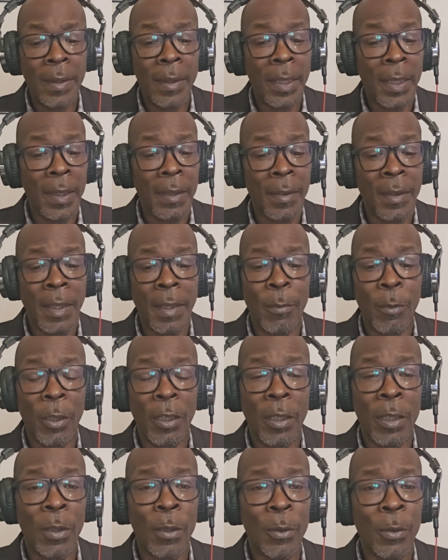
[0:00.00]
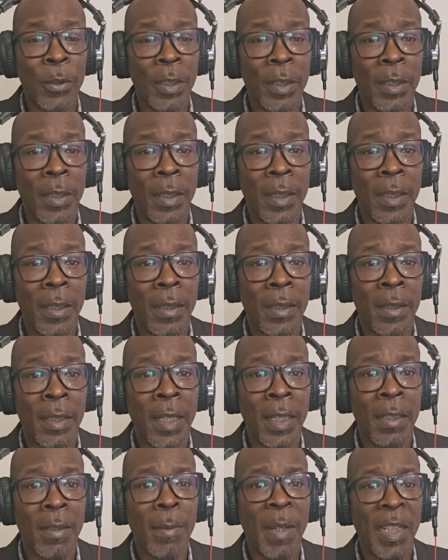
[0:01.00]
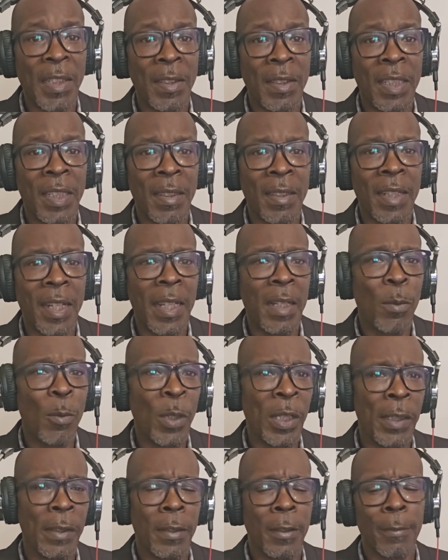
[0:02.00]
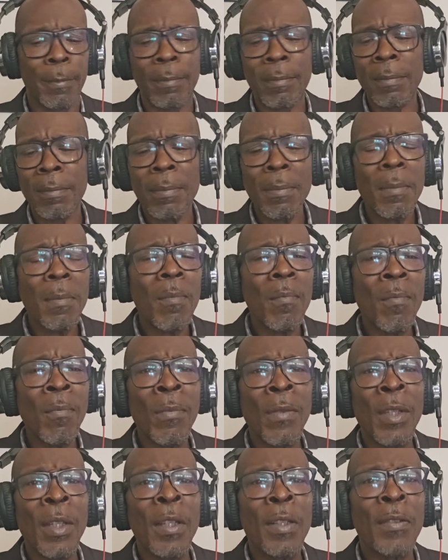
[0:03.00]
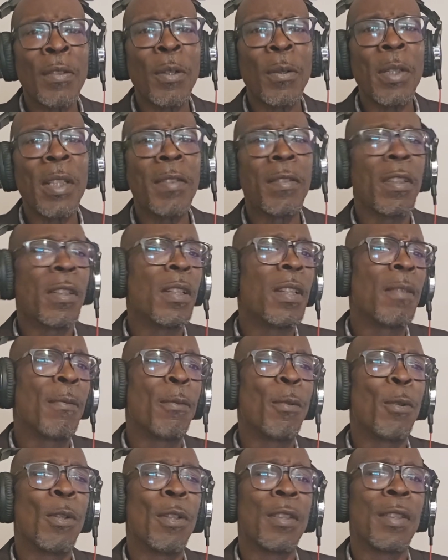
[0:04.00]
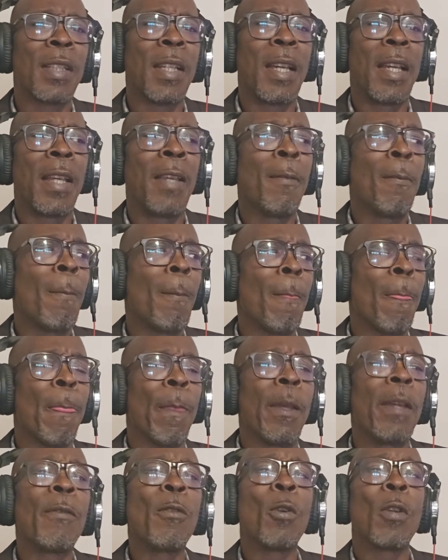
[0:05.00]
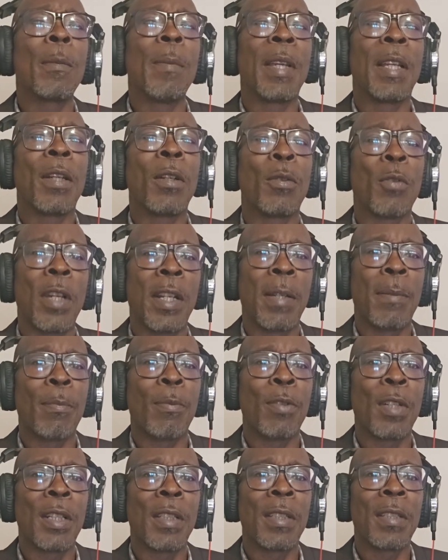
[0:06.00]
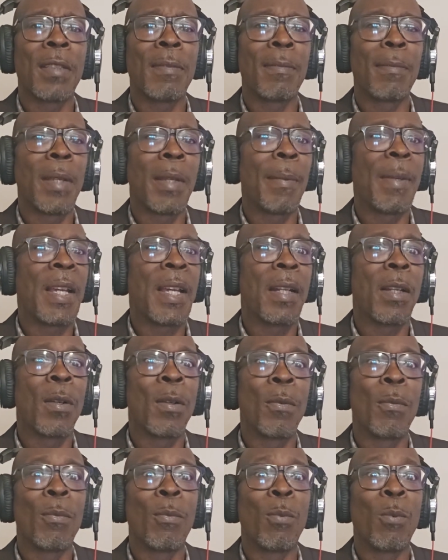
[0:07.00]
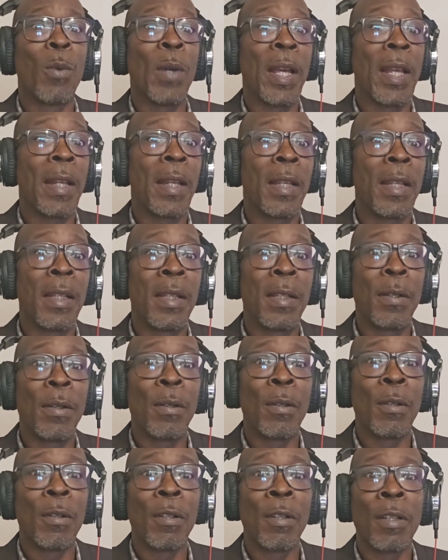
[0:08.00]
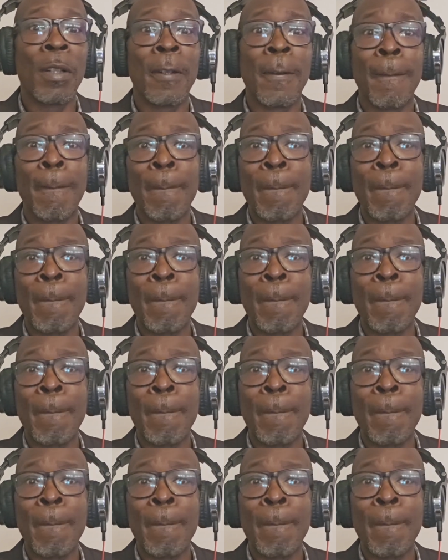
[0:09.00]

like I said, with those, it takes about 6 to 8 weeks. So these are good for, say, if you want to make a great impression, maybe at a wedding, or